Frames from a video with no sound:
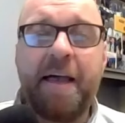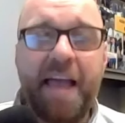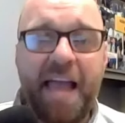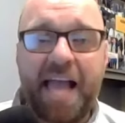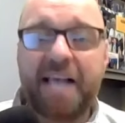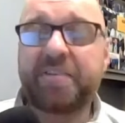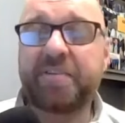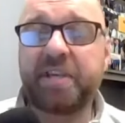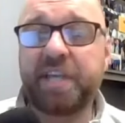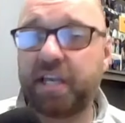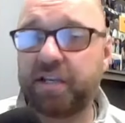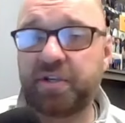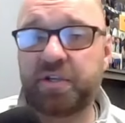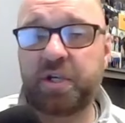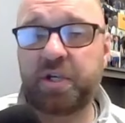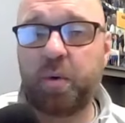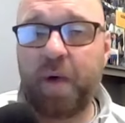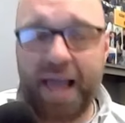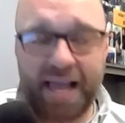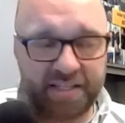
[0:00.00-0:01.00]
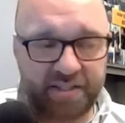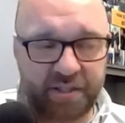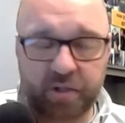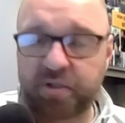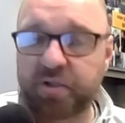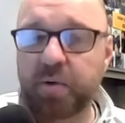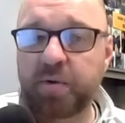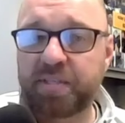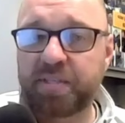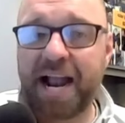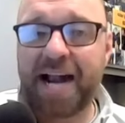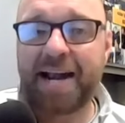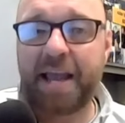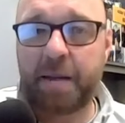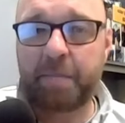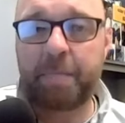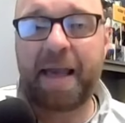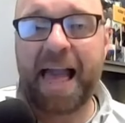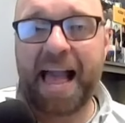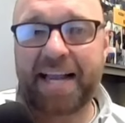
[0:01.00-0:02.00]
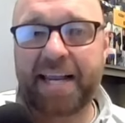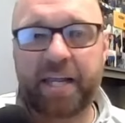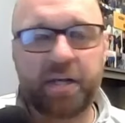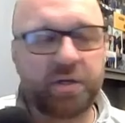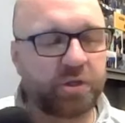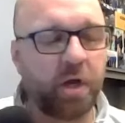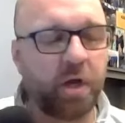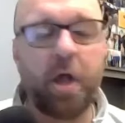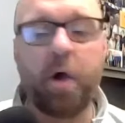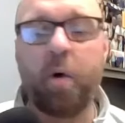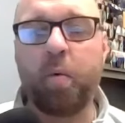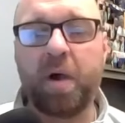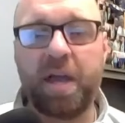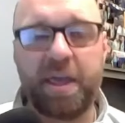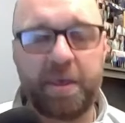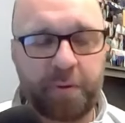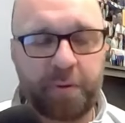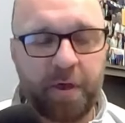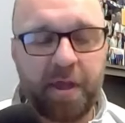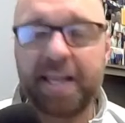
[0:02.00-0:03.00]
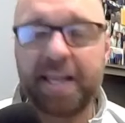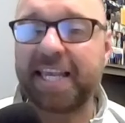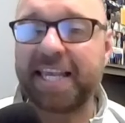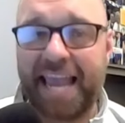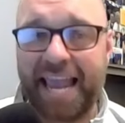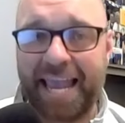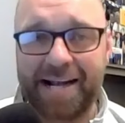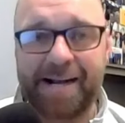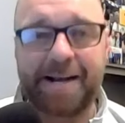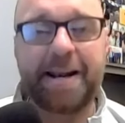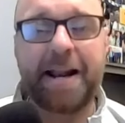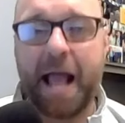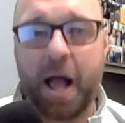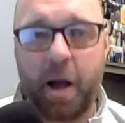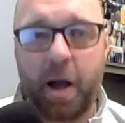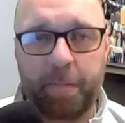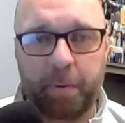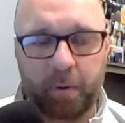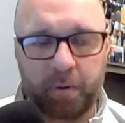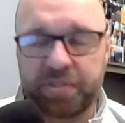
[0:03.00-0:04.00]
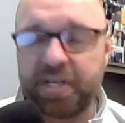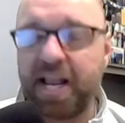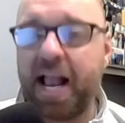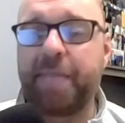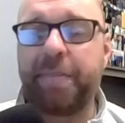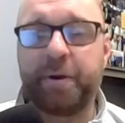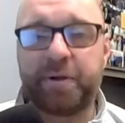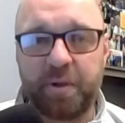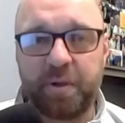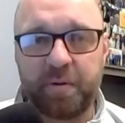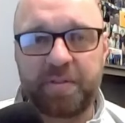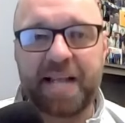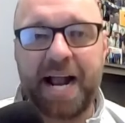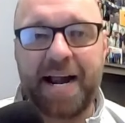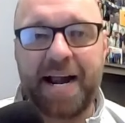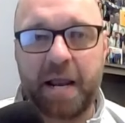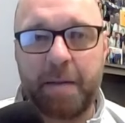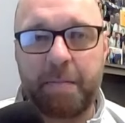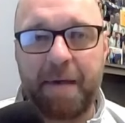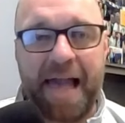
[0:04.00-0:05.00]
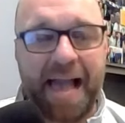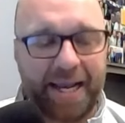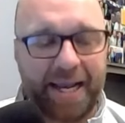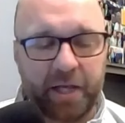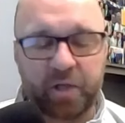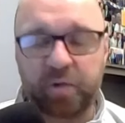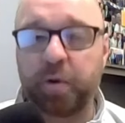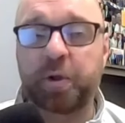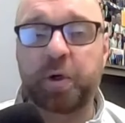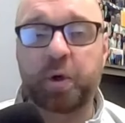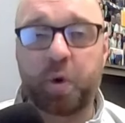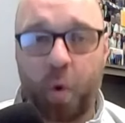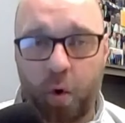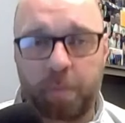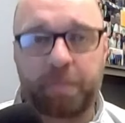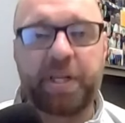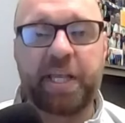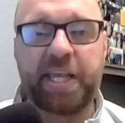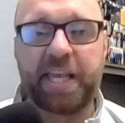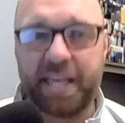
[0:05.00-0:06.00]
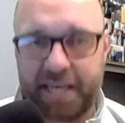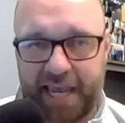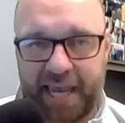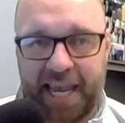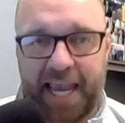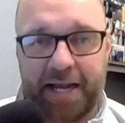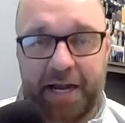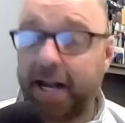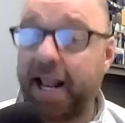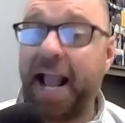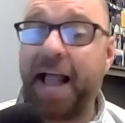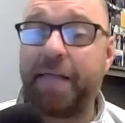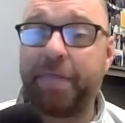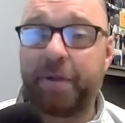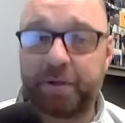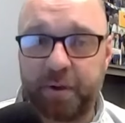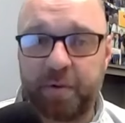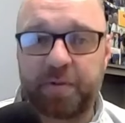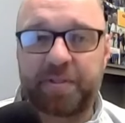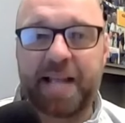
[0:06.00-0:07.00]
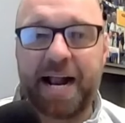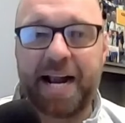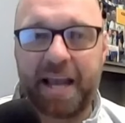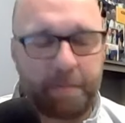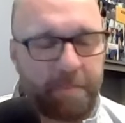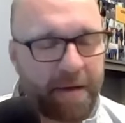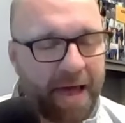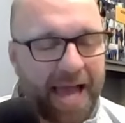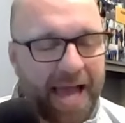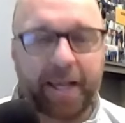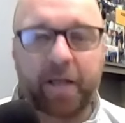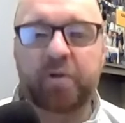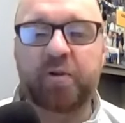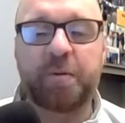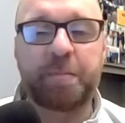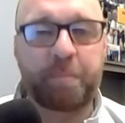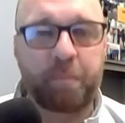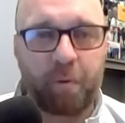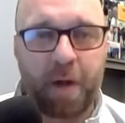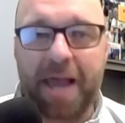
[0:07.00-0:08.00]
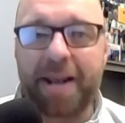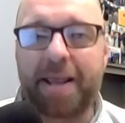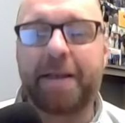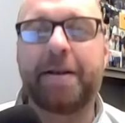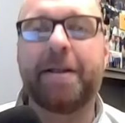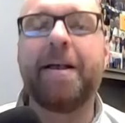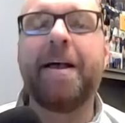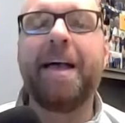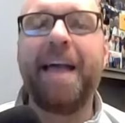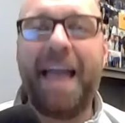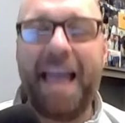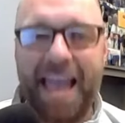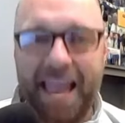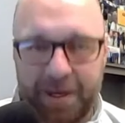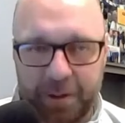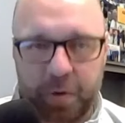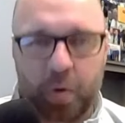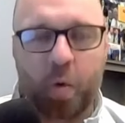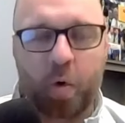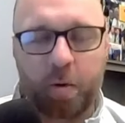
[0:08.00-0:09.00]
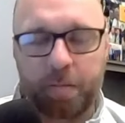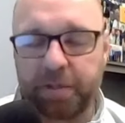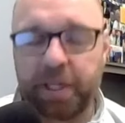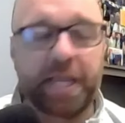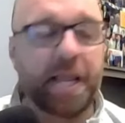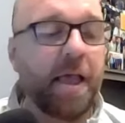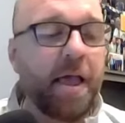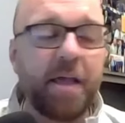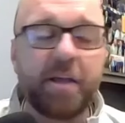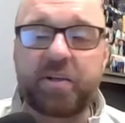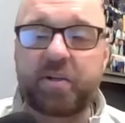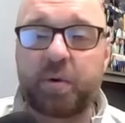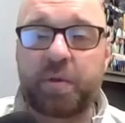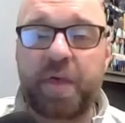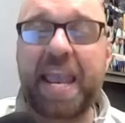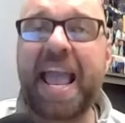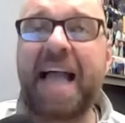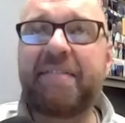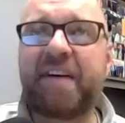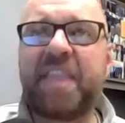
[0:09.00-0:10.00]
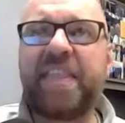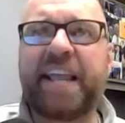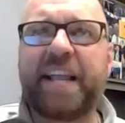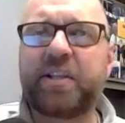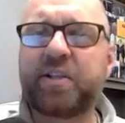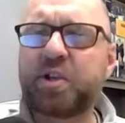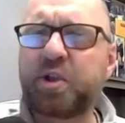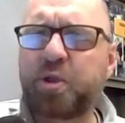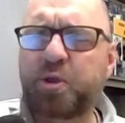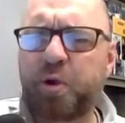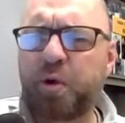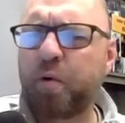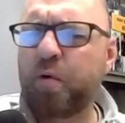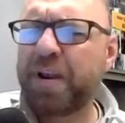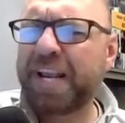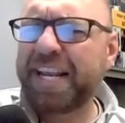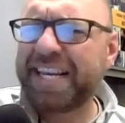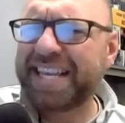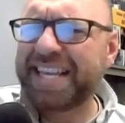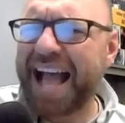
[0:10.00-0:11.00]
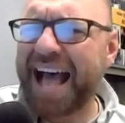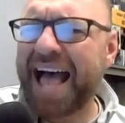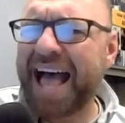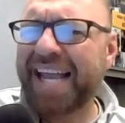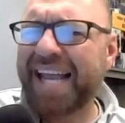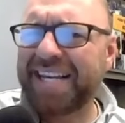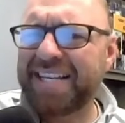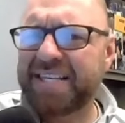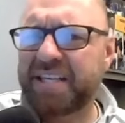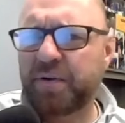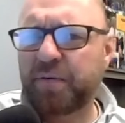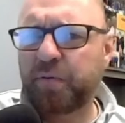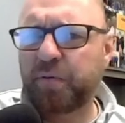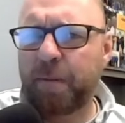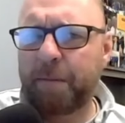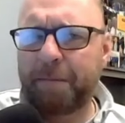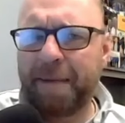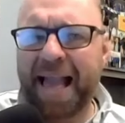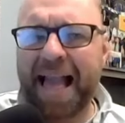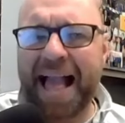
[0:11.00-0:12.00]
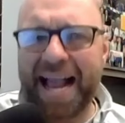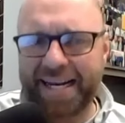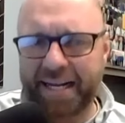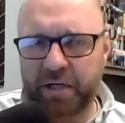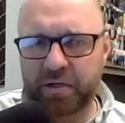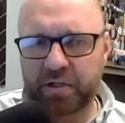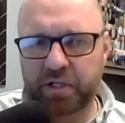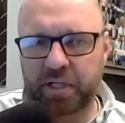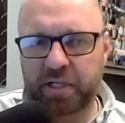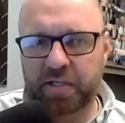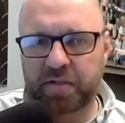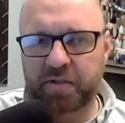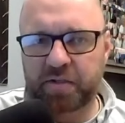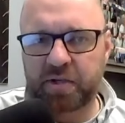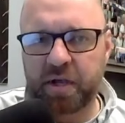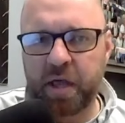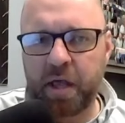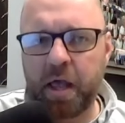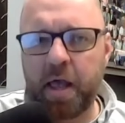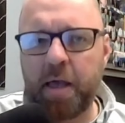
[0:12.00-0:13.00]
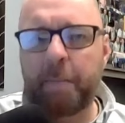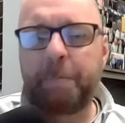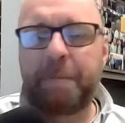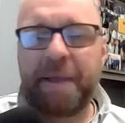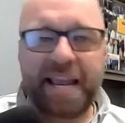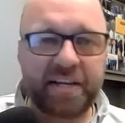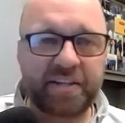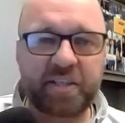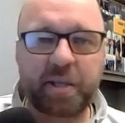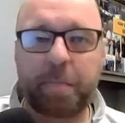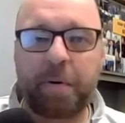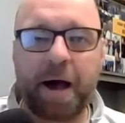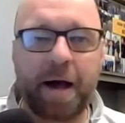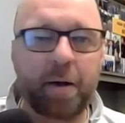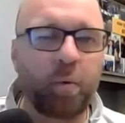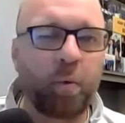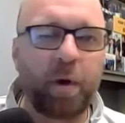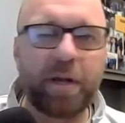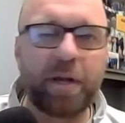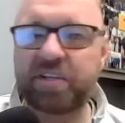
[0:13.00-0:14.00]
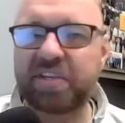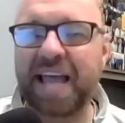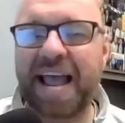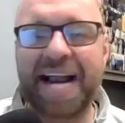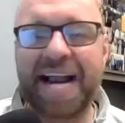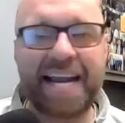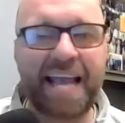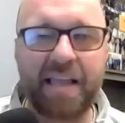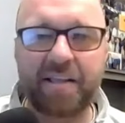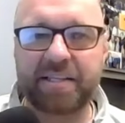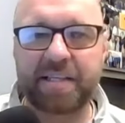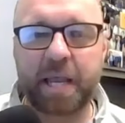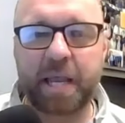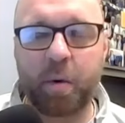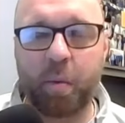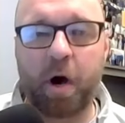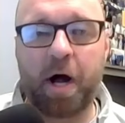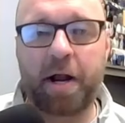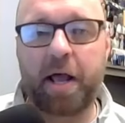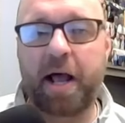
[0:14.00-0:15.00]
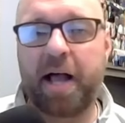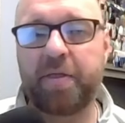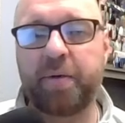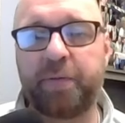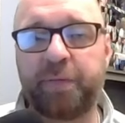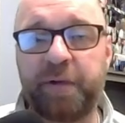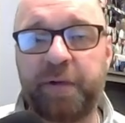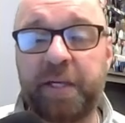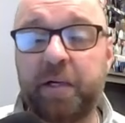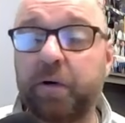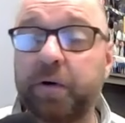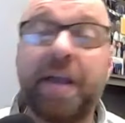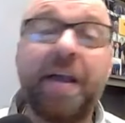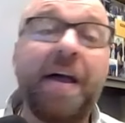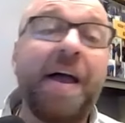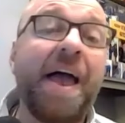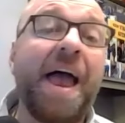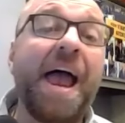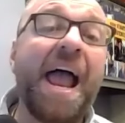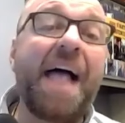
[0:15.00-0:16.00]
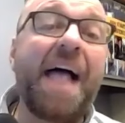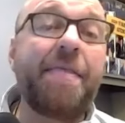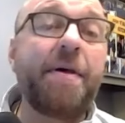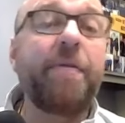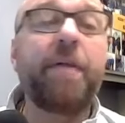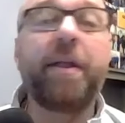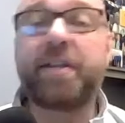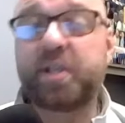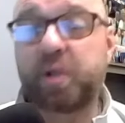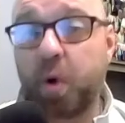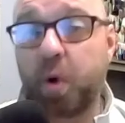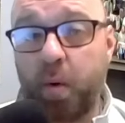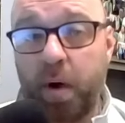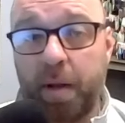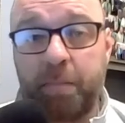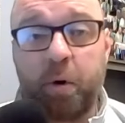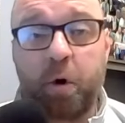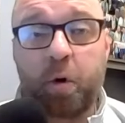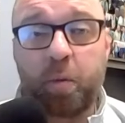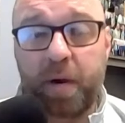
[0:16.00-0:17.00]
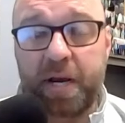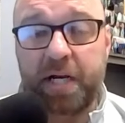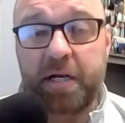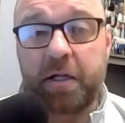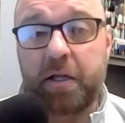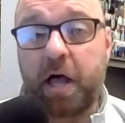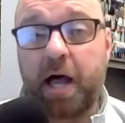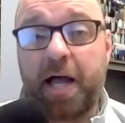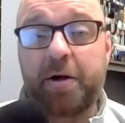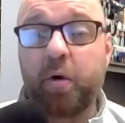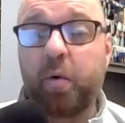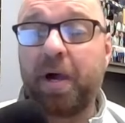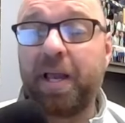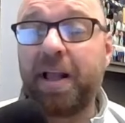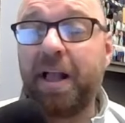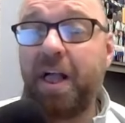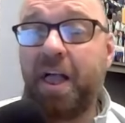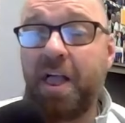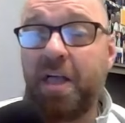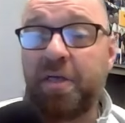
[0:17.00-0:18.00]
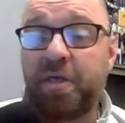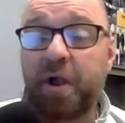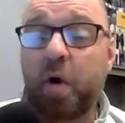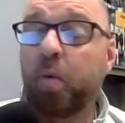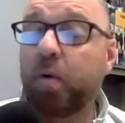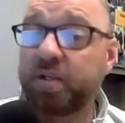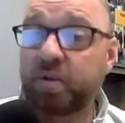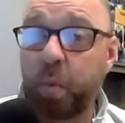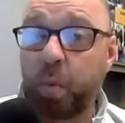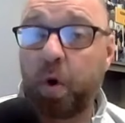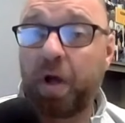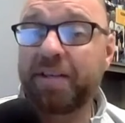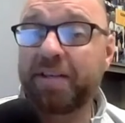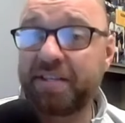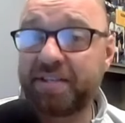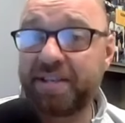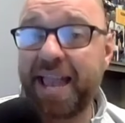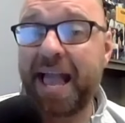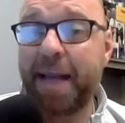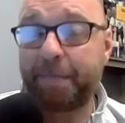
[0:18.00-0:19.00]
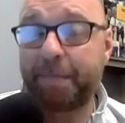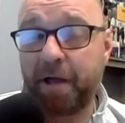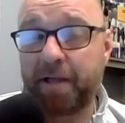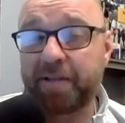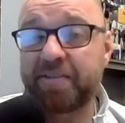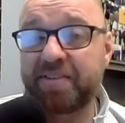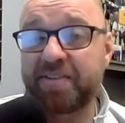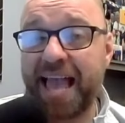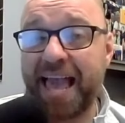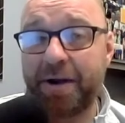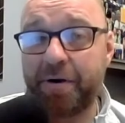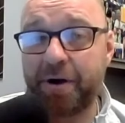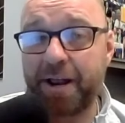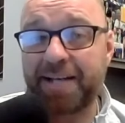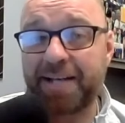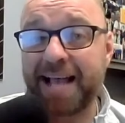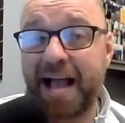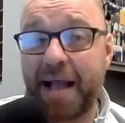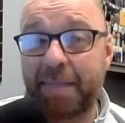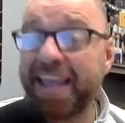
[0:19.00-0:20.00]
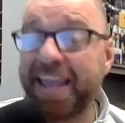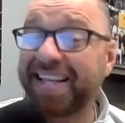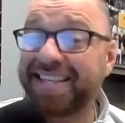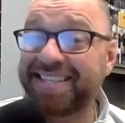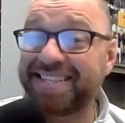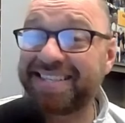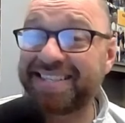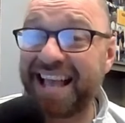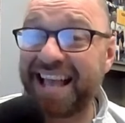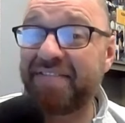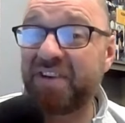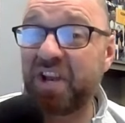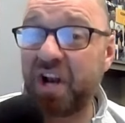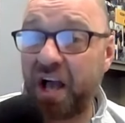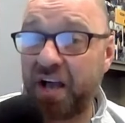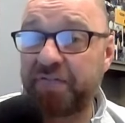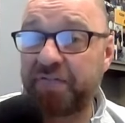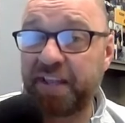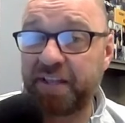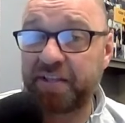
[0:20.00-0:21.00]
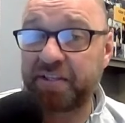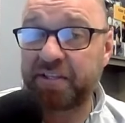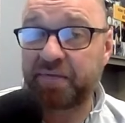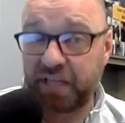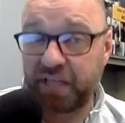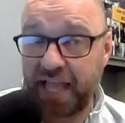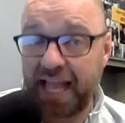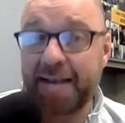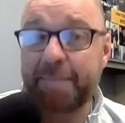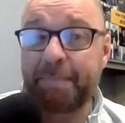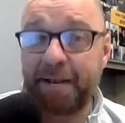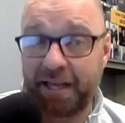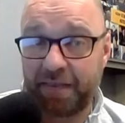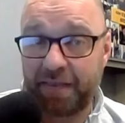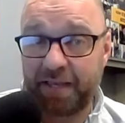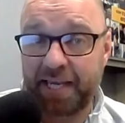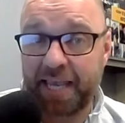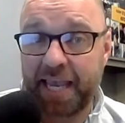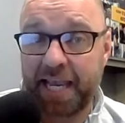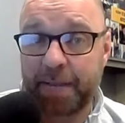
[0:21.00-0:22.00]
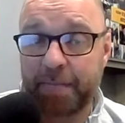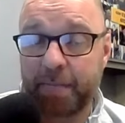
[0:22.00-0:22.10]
SDSU has the two tight end package with Gannon and Alpers, and the two tight end package with Gormley and Gannon, and the two tight end package with Brennan and Gormley. So they have, I think it's 39 different packages based upon which tight ends they want on the field. And then let's throw one more wrinkle onto it. There was one snap on Saturday, Dom. They had seven offensive linemen in the game.